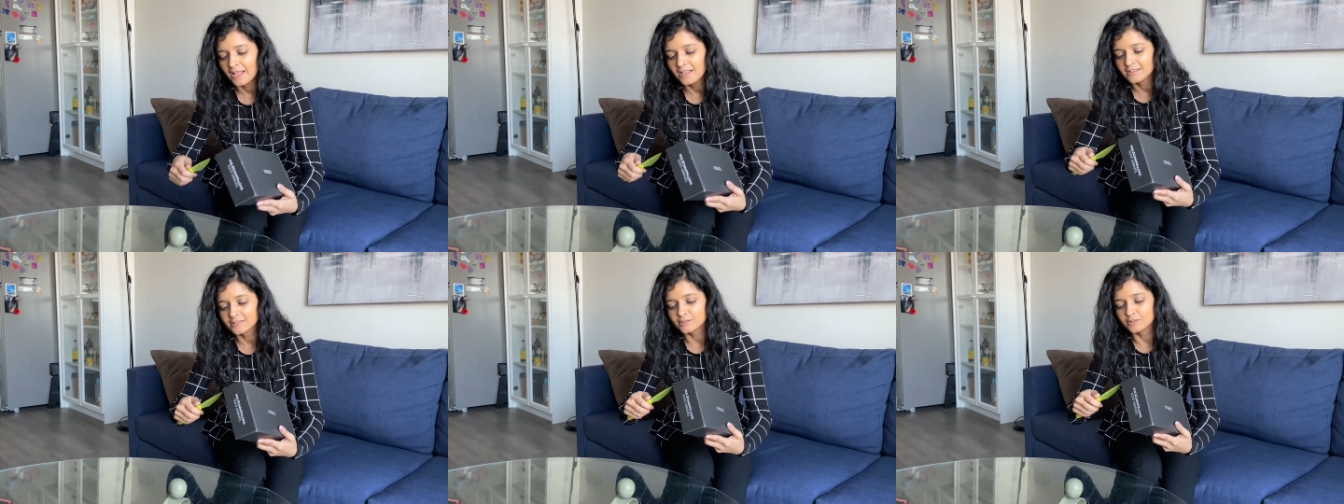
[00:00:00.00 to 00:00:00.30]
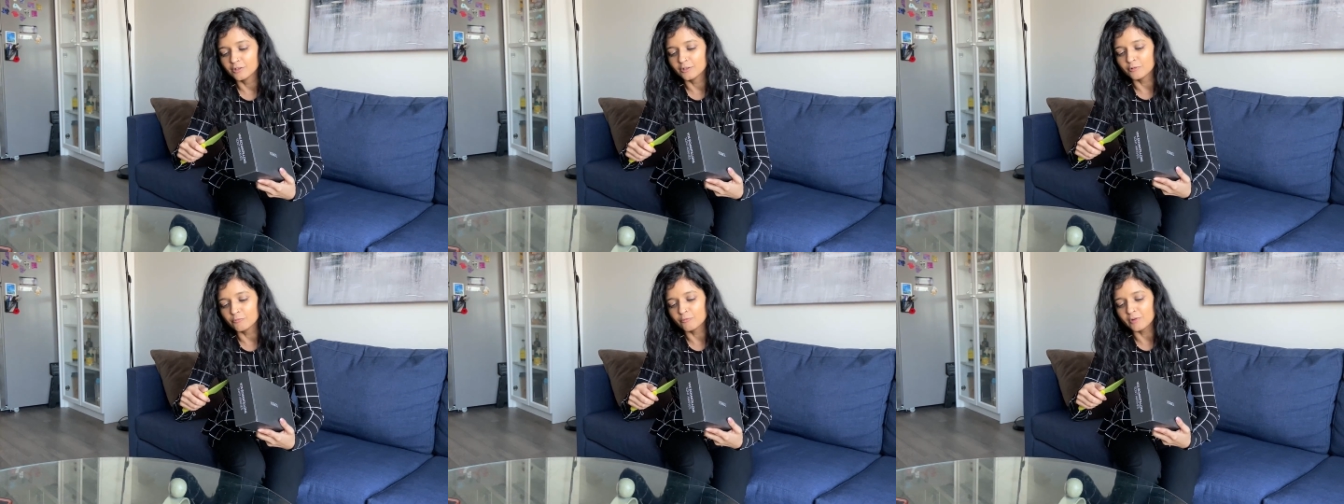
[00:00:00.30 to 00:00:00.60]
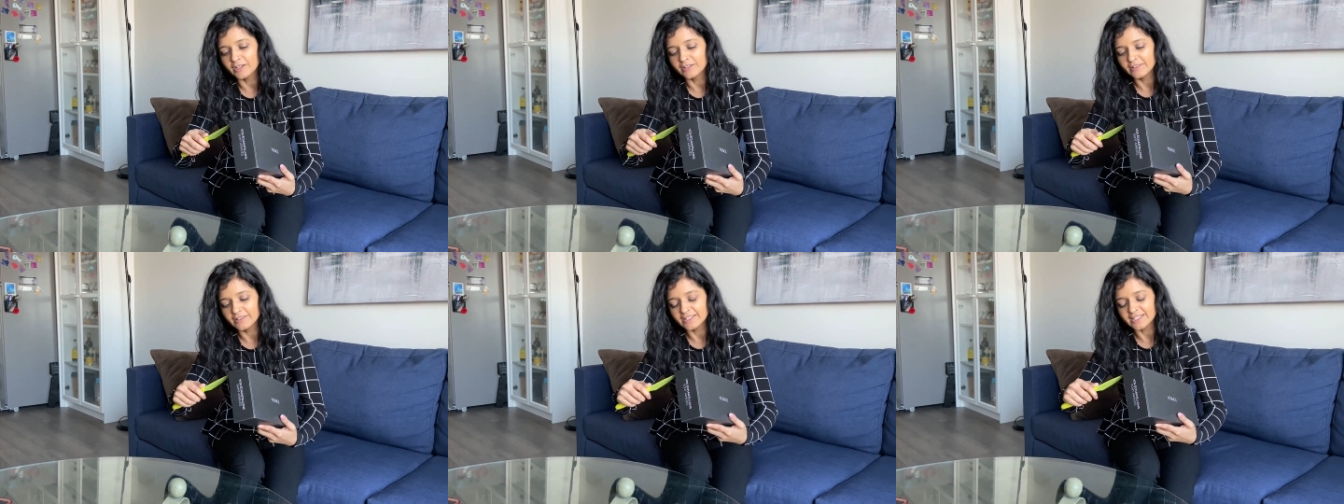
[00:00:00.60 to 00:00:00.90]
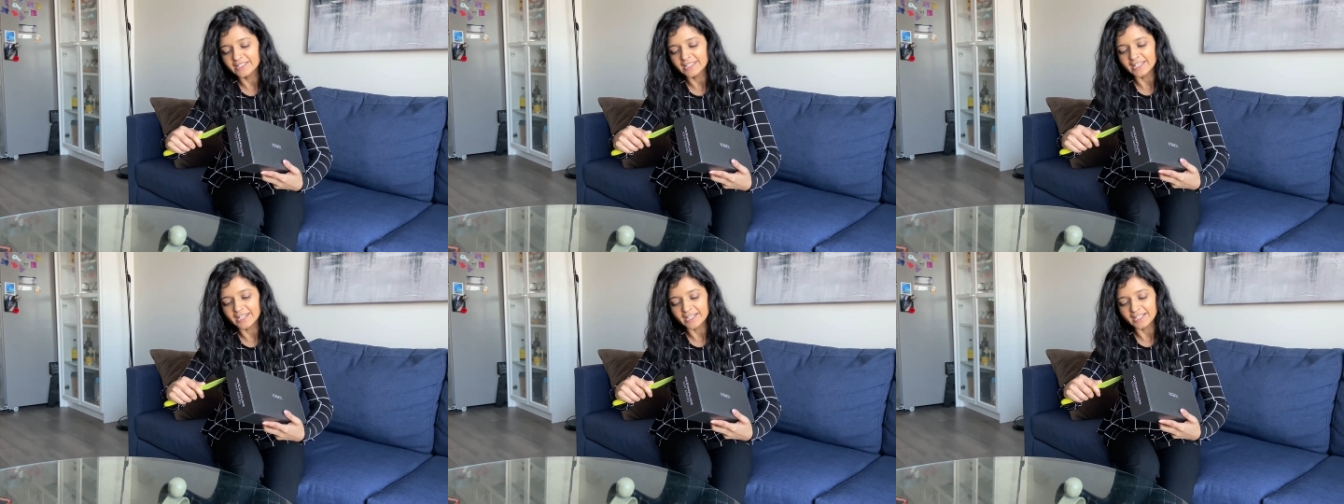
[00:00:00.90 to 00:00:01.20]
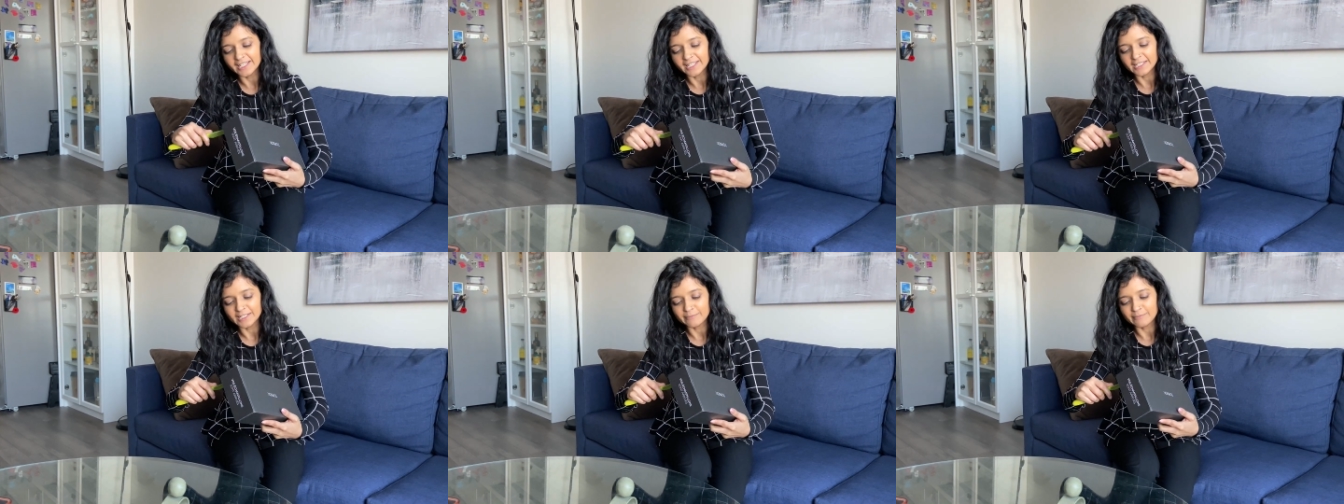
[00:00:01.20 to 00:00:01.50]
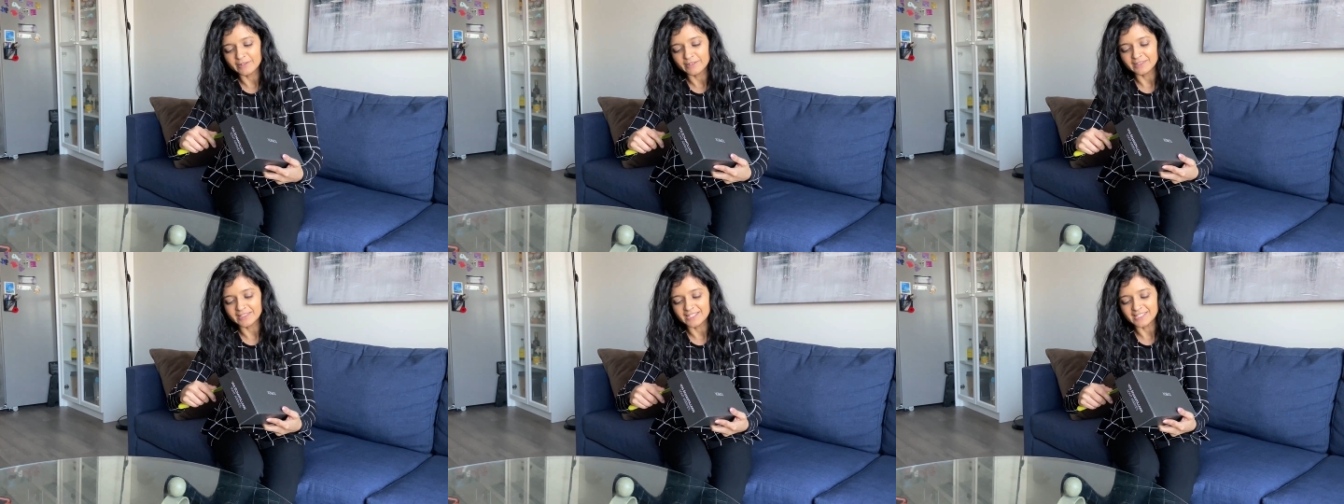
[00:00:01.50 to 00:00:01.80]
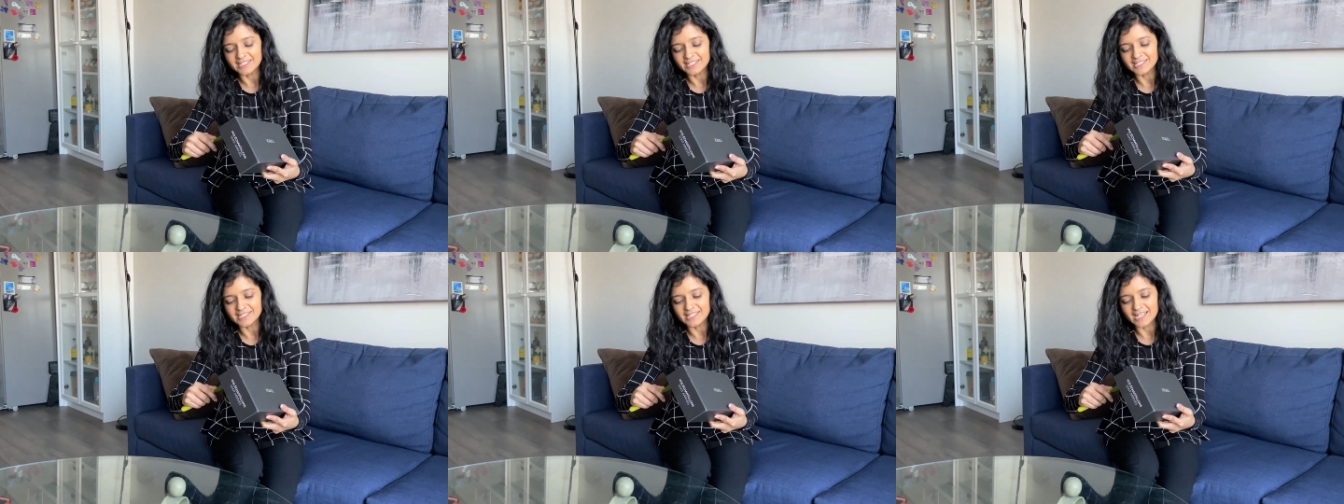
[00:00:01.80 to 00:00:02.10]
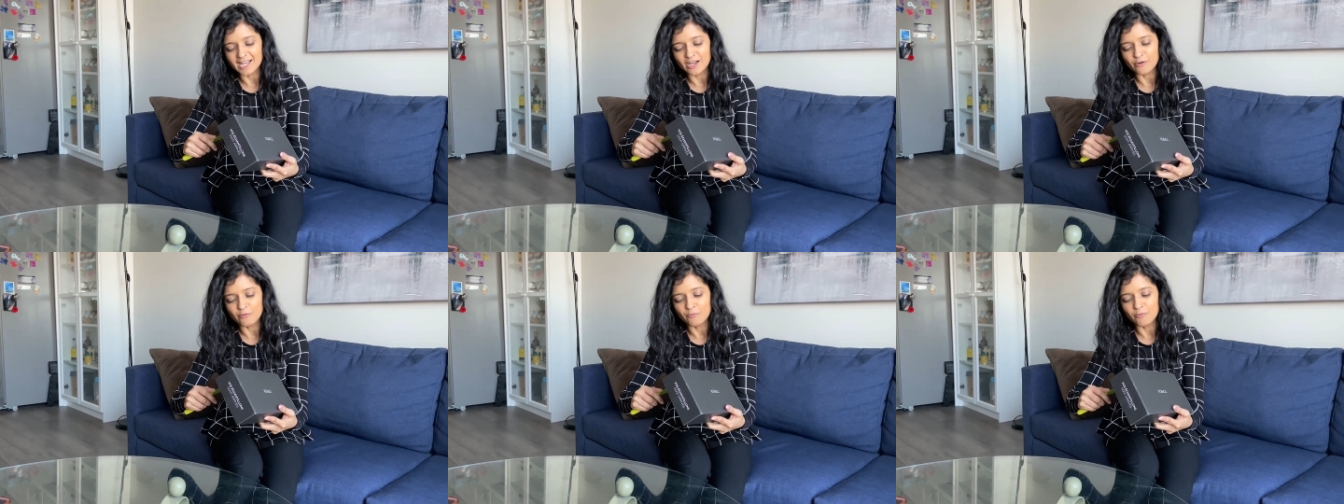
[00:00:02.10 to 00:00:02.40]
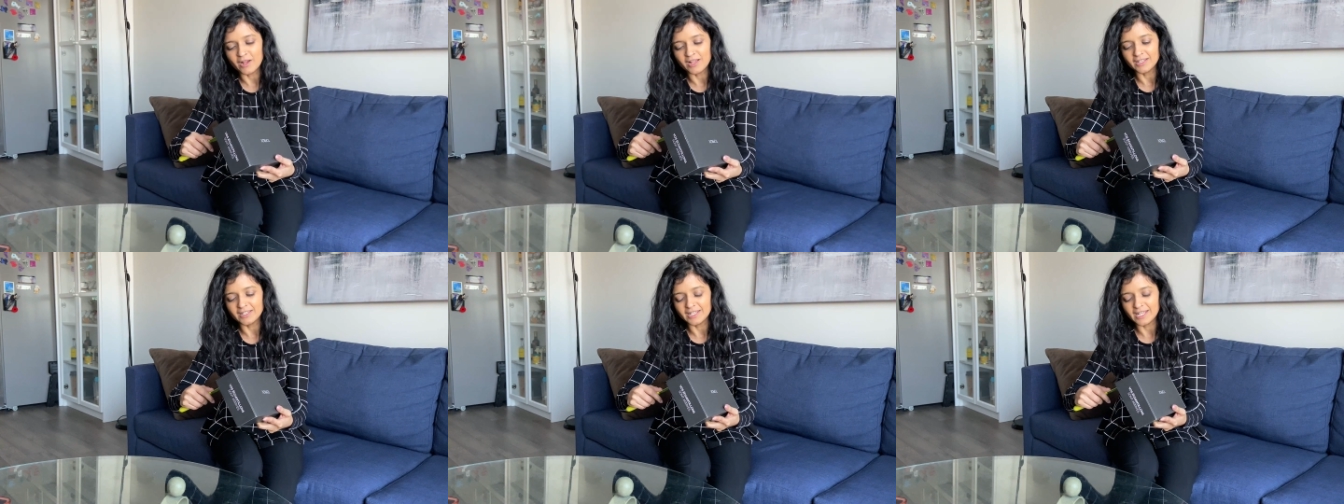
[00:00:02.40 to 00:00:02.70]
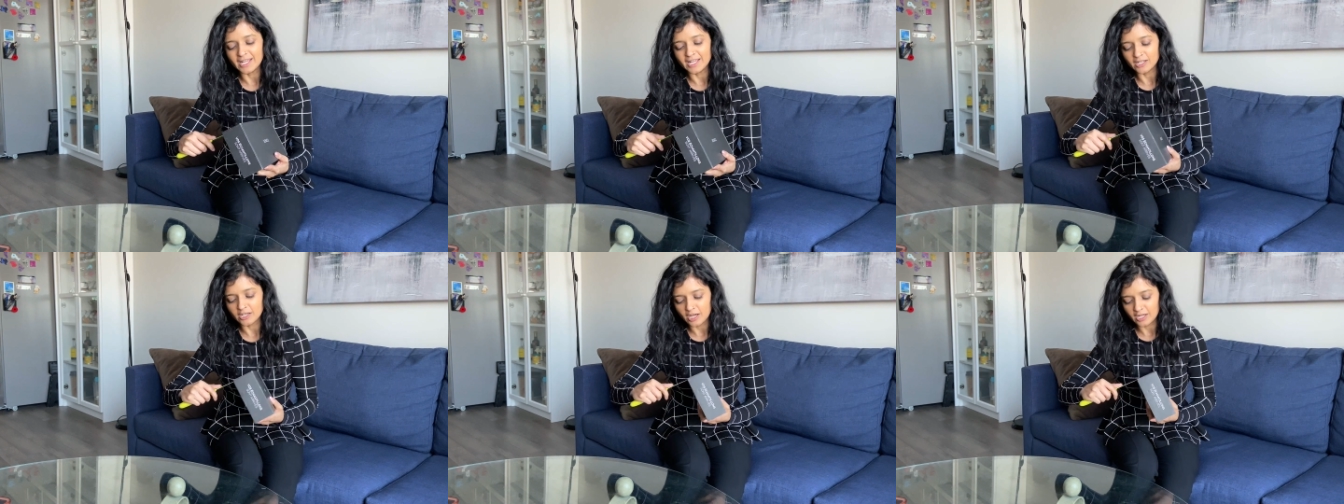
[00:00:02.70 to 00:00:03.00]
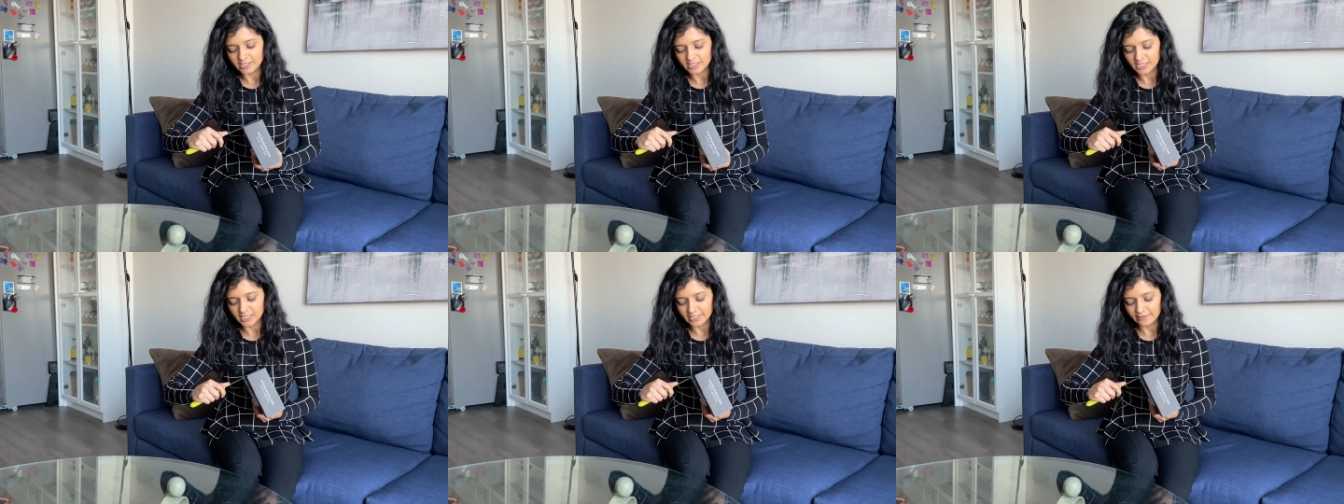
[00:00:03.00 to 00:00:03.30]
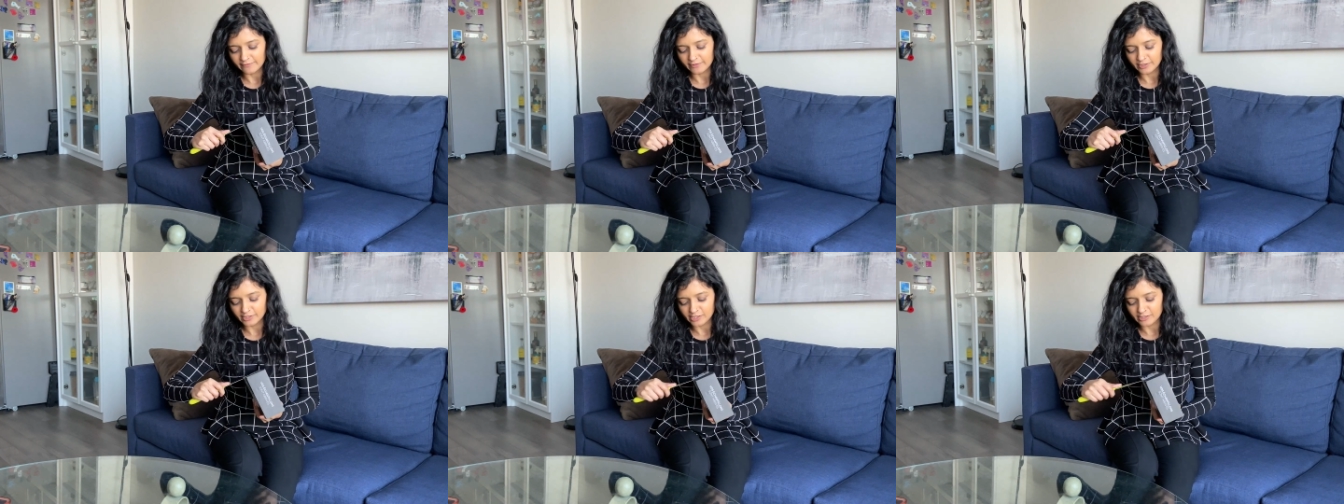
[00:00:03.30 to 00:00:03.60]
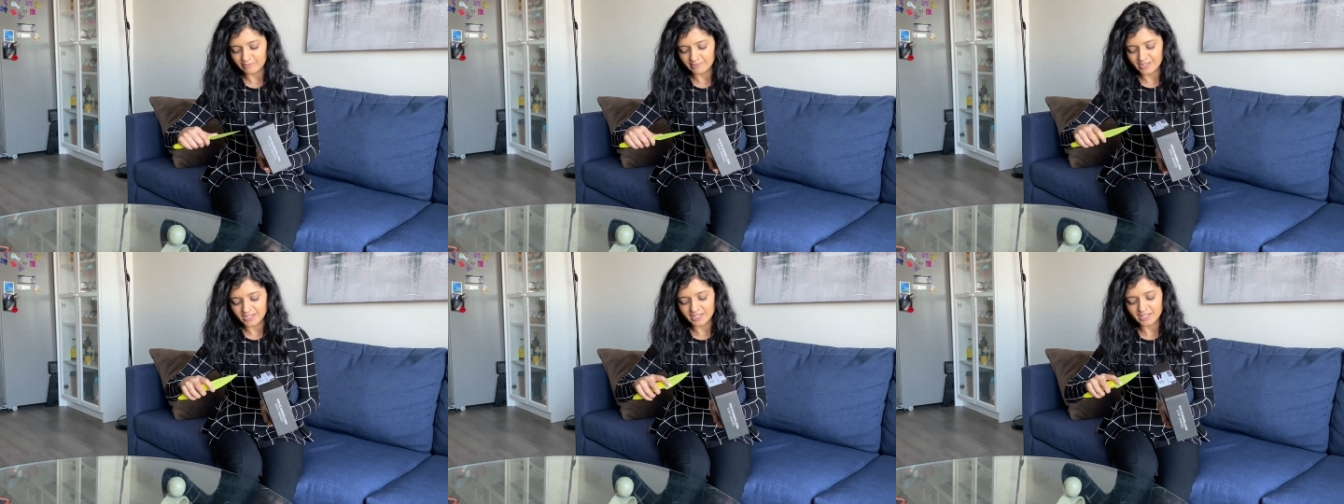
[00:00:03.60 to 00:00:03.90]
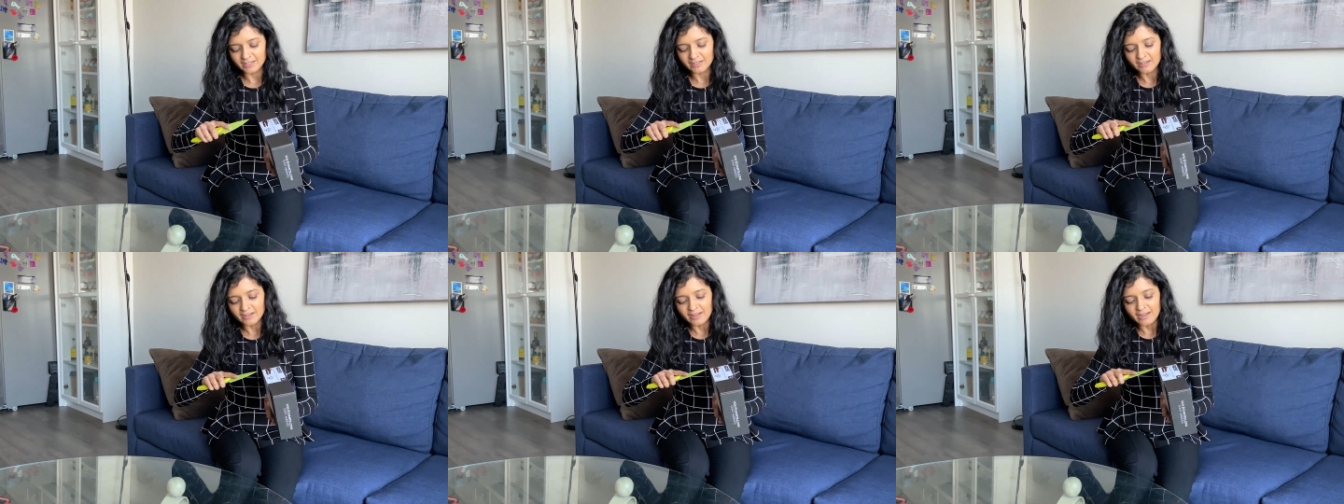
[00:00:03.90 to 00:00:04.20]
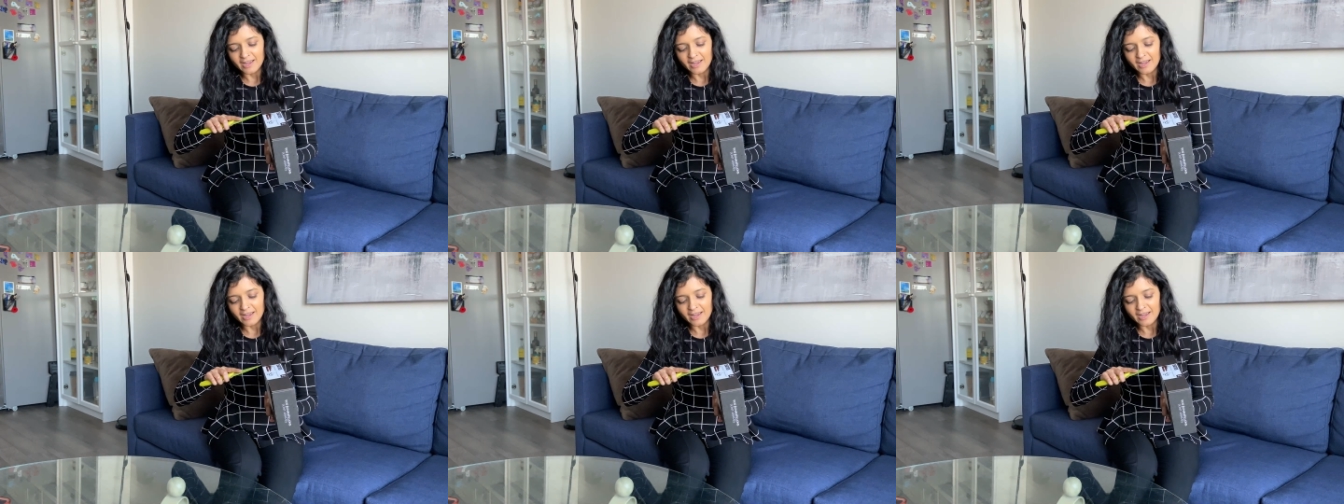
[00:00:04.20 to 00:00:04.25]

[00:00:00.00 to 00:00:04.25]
So one thing that I like about this is that when it got delivered to me,